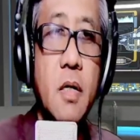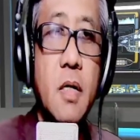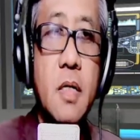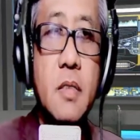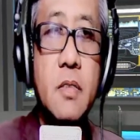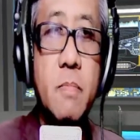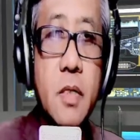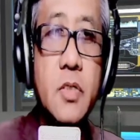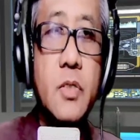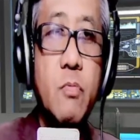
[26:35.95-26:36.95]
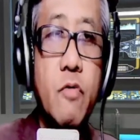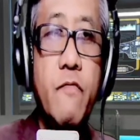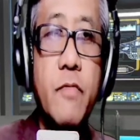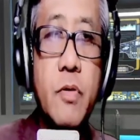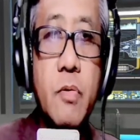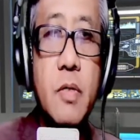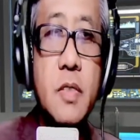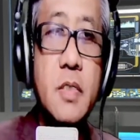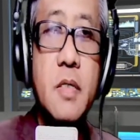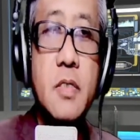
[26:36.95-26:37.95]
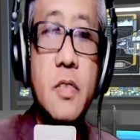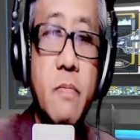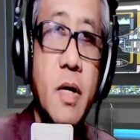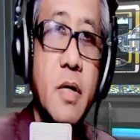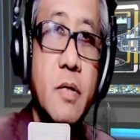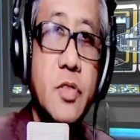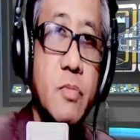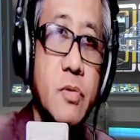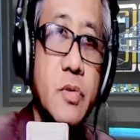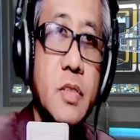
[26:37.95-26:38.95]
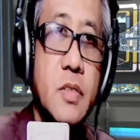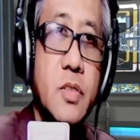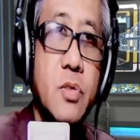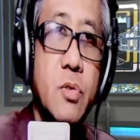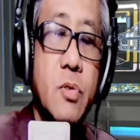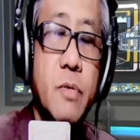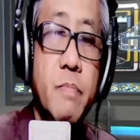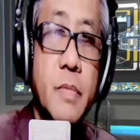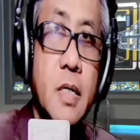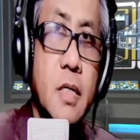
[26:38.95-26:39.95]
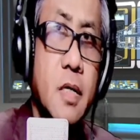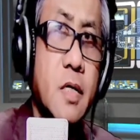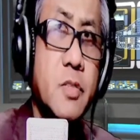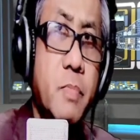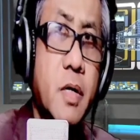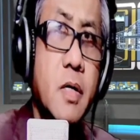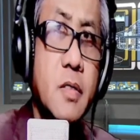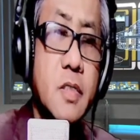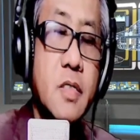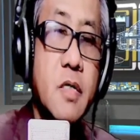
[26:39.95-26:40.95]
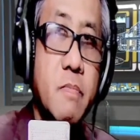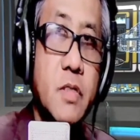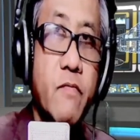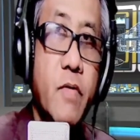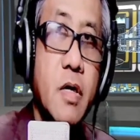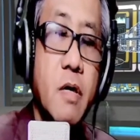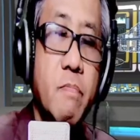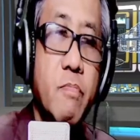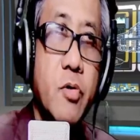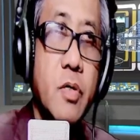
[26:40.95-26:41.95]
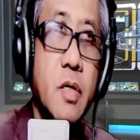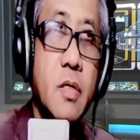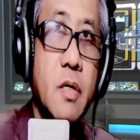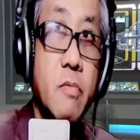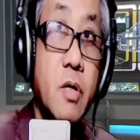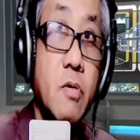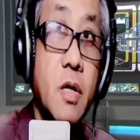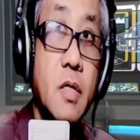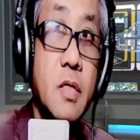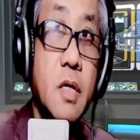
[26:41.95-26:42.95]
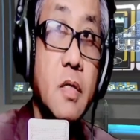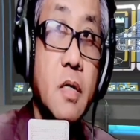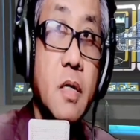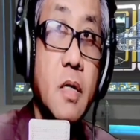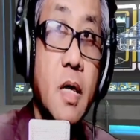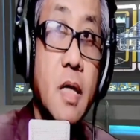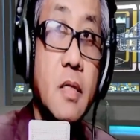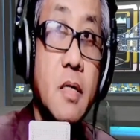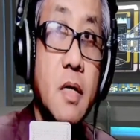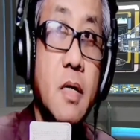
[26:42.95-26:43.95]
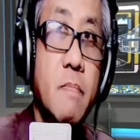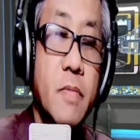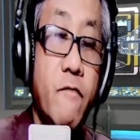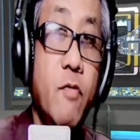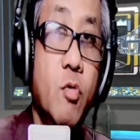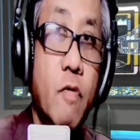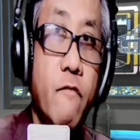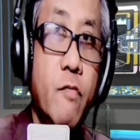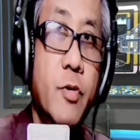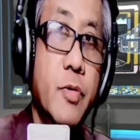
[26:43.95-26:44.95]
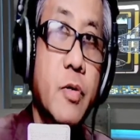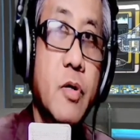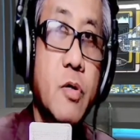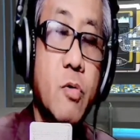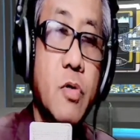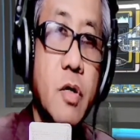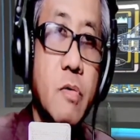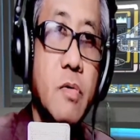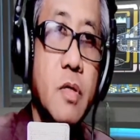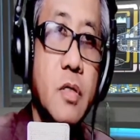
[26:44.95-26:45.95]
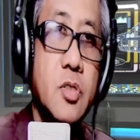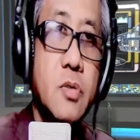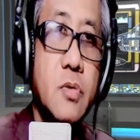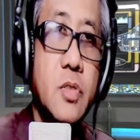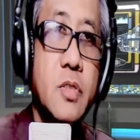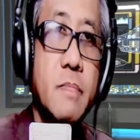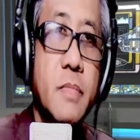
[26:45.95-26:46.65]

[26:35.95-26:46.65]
It must move through the cells by osmosis. So the Casparian strip is very important in regulating the flow of water through the root tissues.